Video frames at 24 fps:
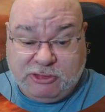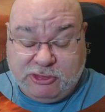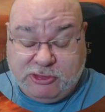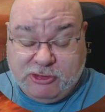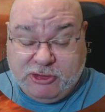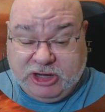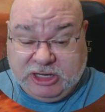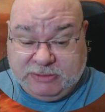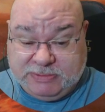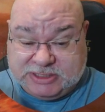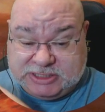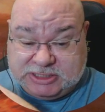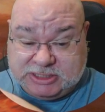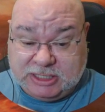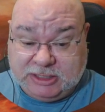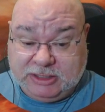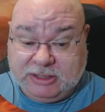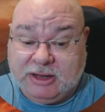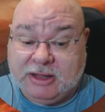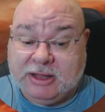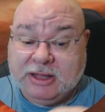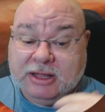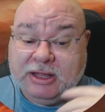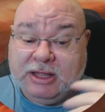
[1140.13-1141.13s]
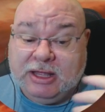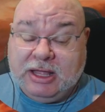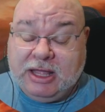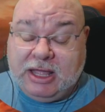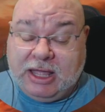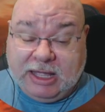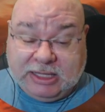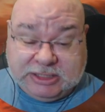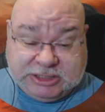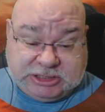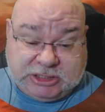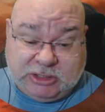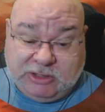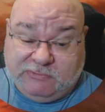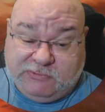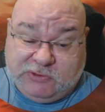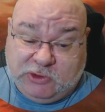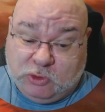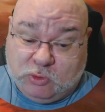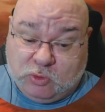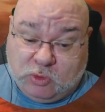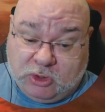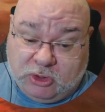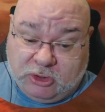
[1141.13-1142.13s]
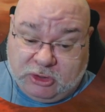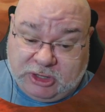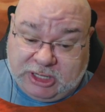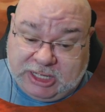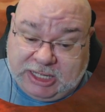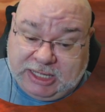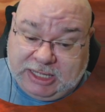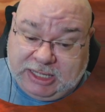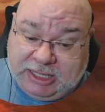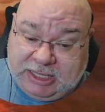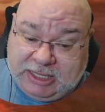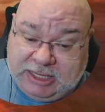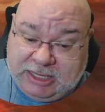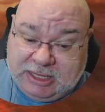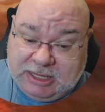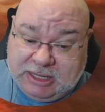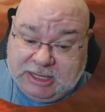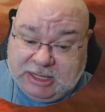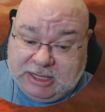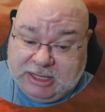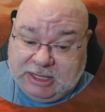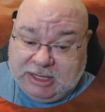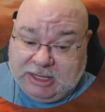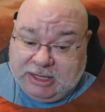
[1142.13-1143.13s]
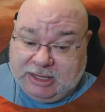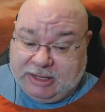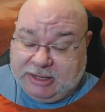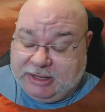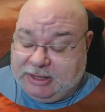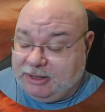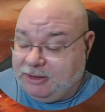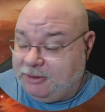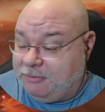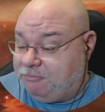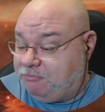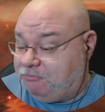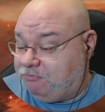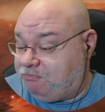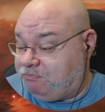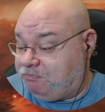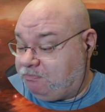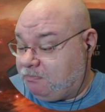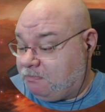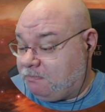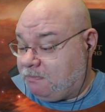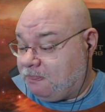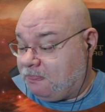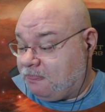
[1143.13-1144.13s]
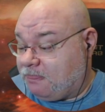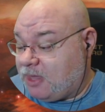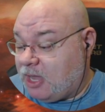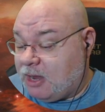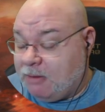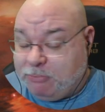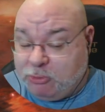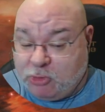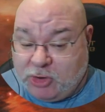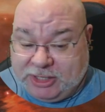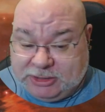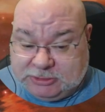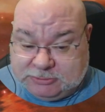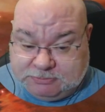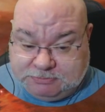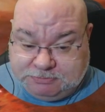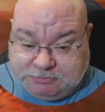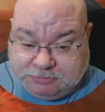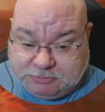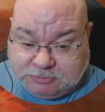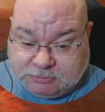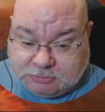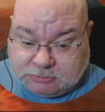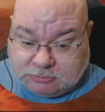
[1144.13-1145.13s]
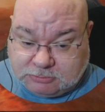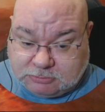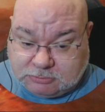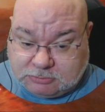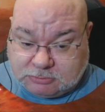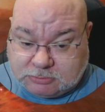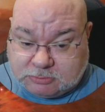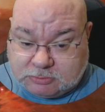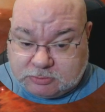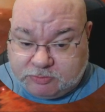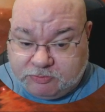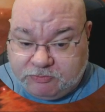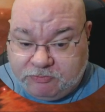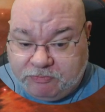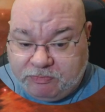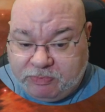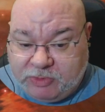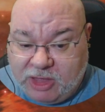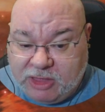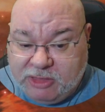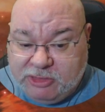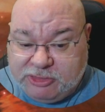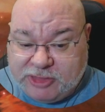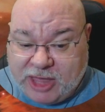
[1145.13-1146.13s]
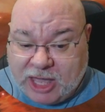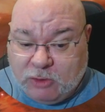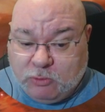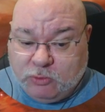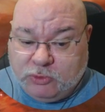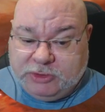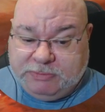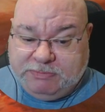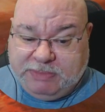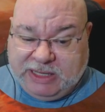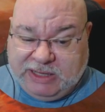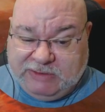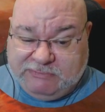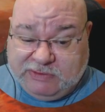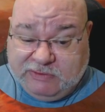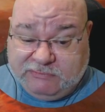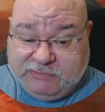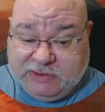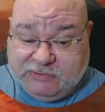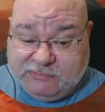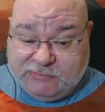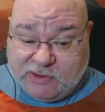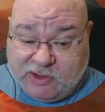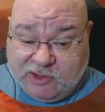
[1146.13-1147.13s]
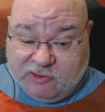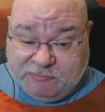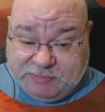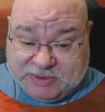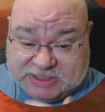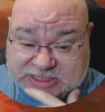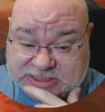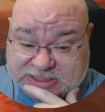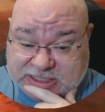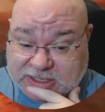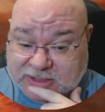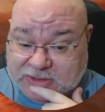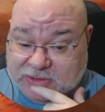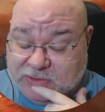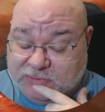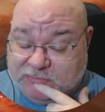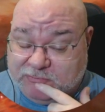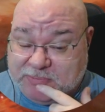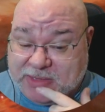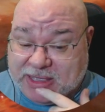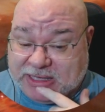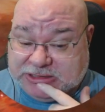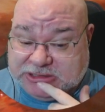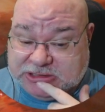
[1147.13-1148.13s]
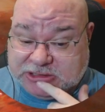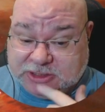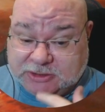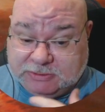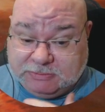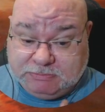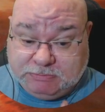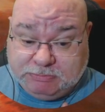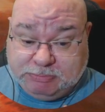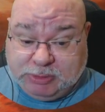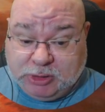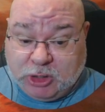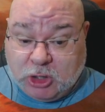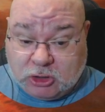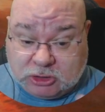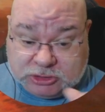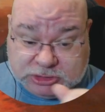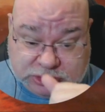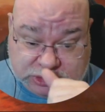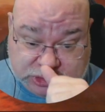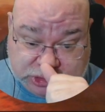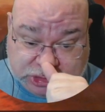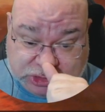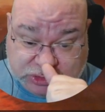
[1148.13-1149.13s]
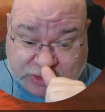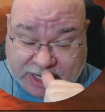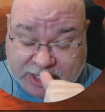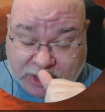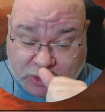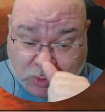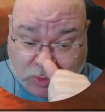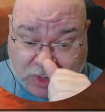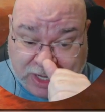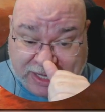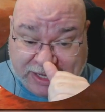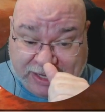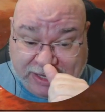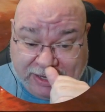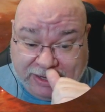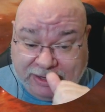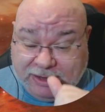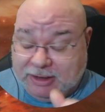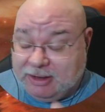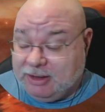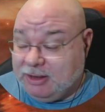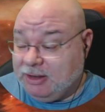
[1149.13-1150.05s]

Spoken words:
30%. And so if you were a Breton, that would be 55% of magicka blocked straight away